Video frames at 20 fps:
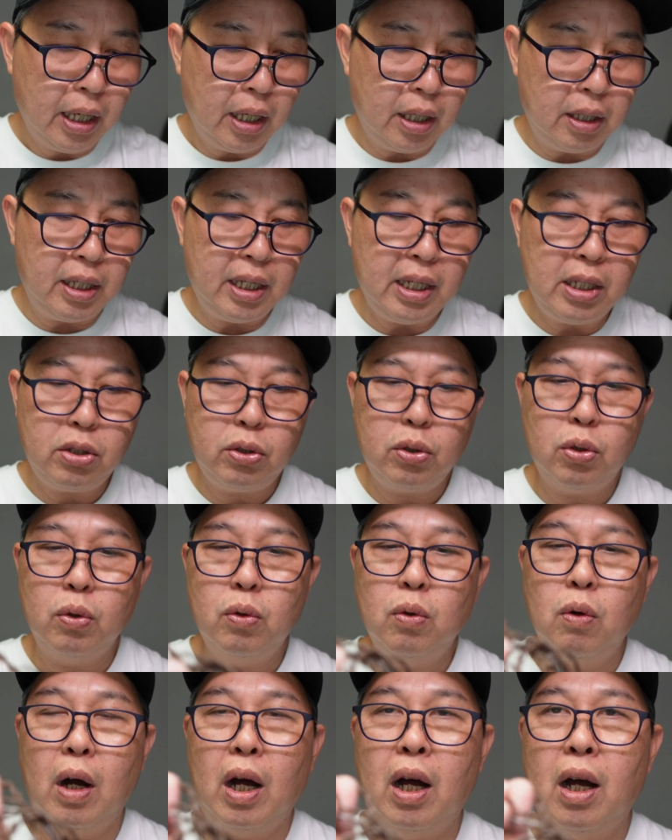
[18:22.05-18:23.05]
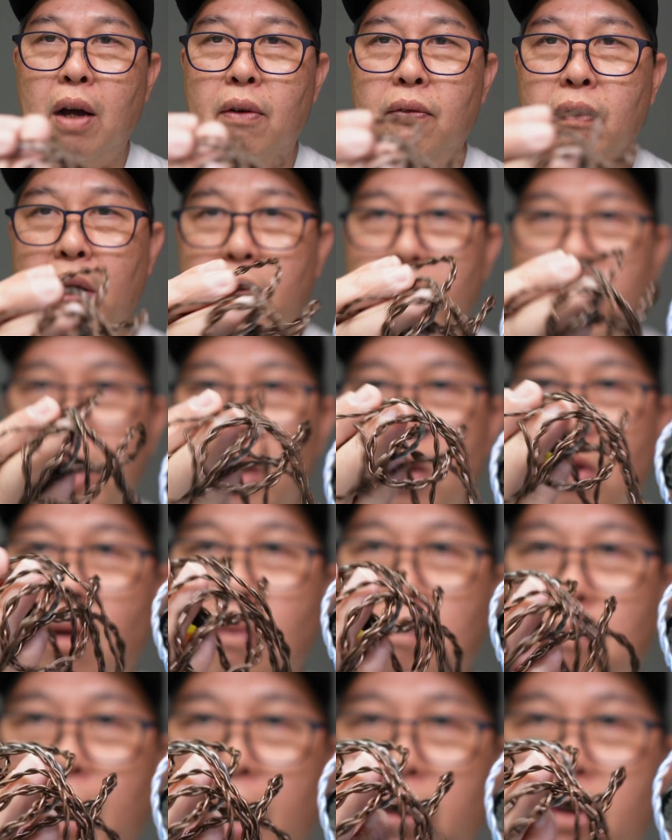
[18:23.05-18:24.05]
these two are very
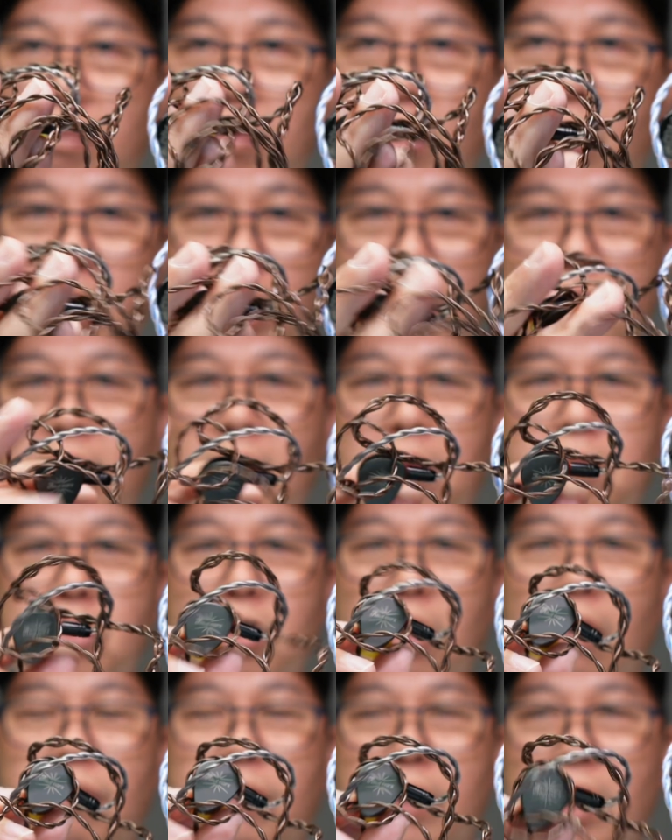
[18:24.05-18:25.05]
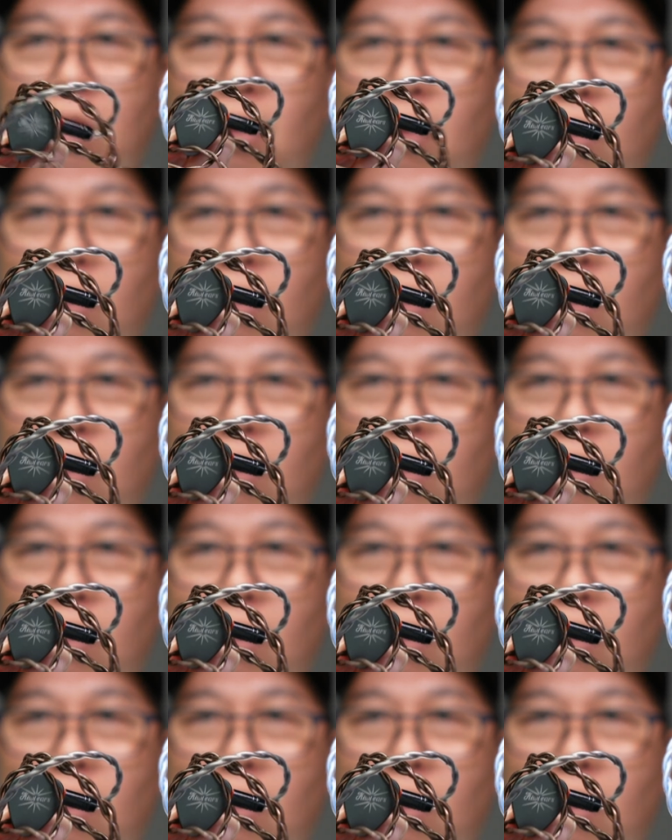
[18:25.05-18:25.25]
comparable in terms of the